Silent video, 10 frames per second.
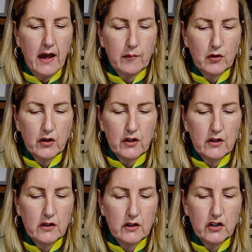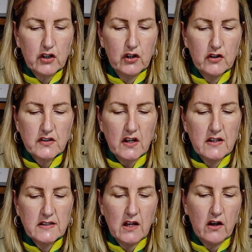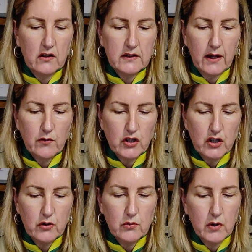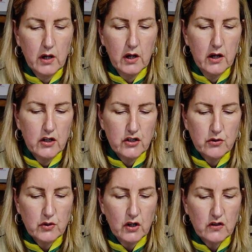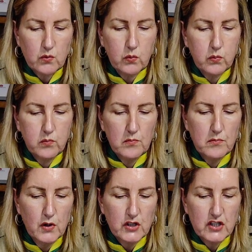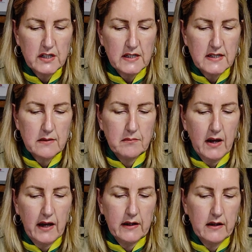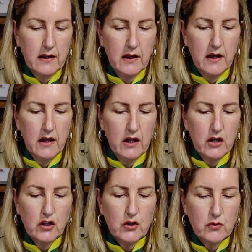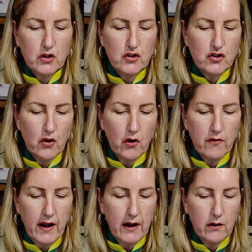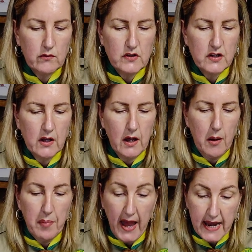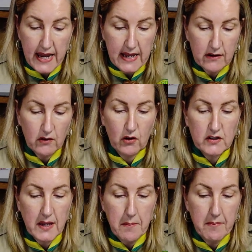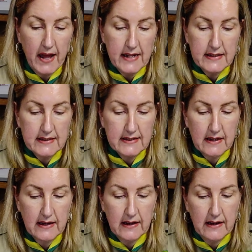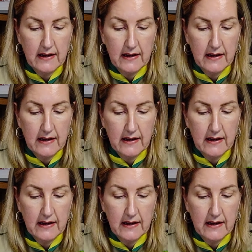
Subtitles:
I'm going to cut a circle. Now you do yours much neater than mine. You can draw around penny or 10 pence